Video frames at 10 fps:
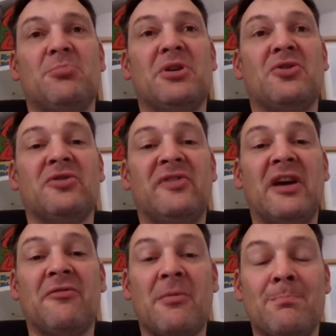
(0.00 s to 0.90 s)
because
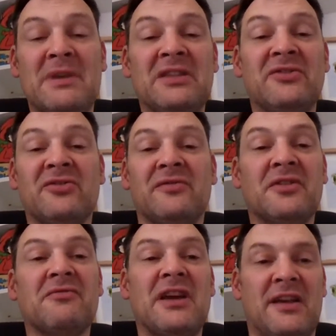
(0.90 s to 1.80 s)
they are a means of
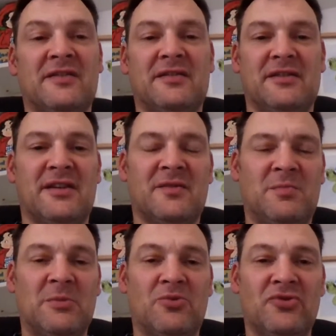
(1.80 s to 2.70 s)
grace, as
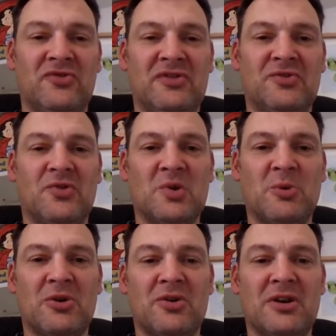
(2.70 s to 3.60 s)
people used to talk
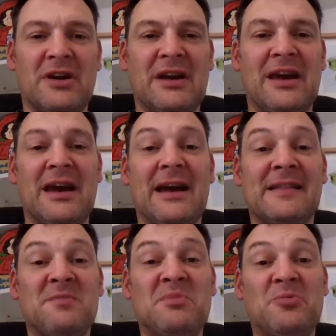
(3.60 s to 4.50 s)
about.
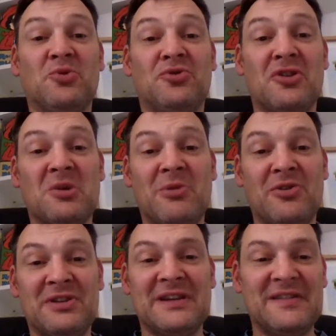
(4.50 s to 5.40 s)
And then people talk
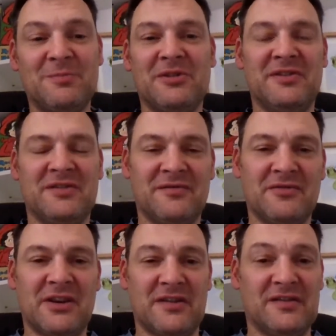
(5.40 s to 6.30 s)
about the disciplines of
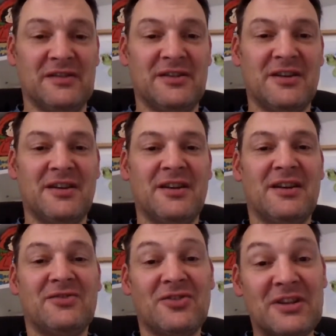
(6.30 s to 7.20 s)
grace.
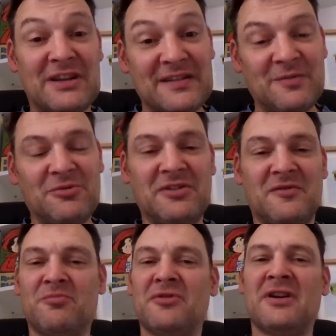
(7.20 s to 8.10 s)
So the discipline
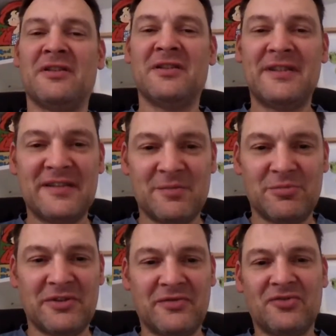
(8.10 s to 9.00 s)
of prayer, the
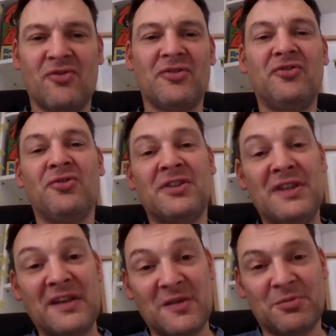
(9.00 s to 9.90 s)
discipline of solitude,
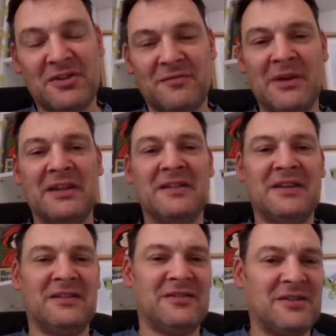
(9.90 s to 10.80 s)
the discipline of
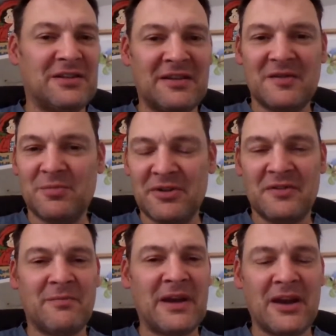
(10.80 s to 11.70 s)
meditation, the
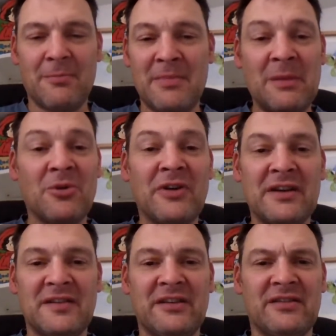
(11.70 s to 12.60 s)
discipline of
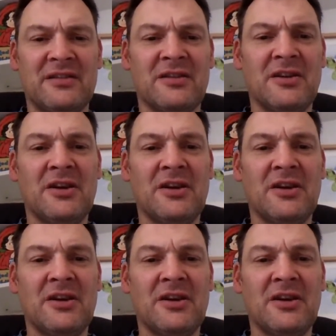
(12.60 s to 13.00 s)
memorization,